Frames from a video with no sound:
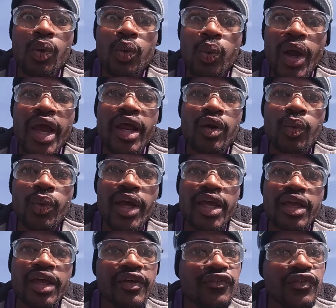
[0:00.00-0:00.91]
right
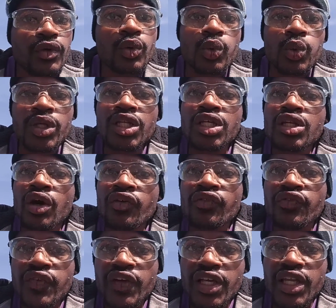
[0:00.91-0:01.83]
away if you really
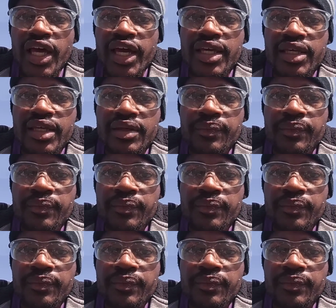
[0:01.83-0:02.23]
don't feel like it.